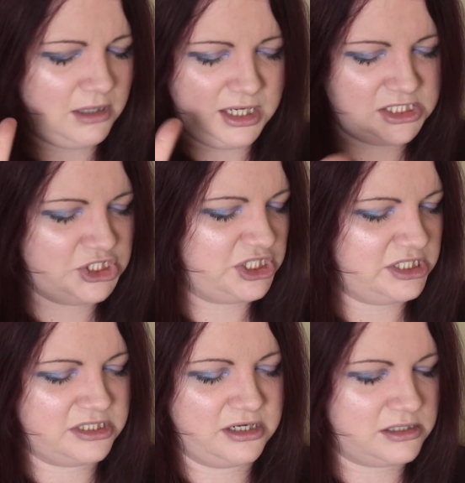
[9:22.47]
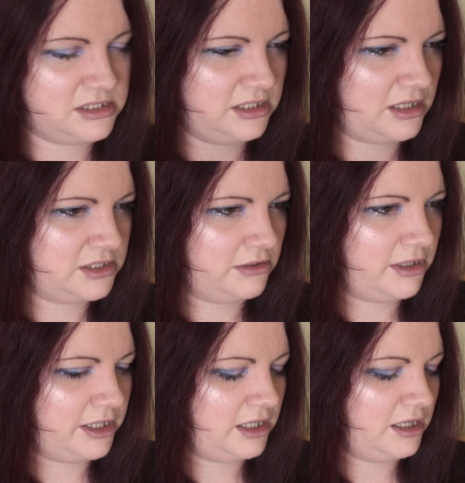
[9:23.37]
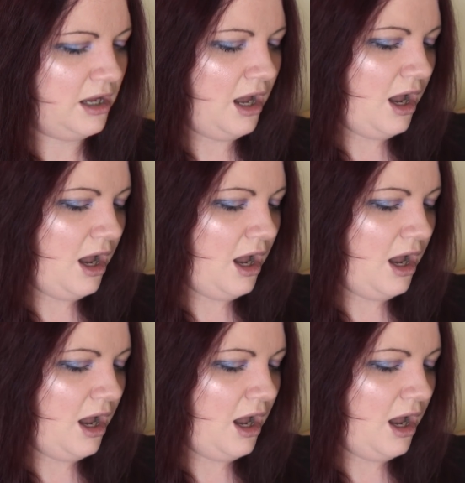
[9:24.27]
it's just disgusting. I don't like it.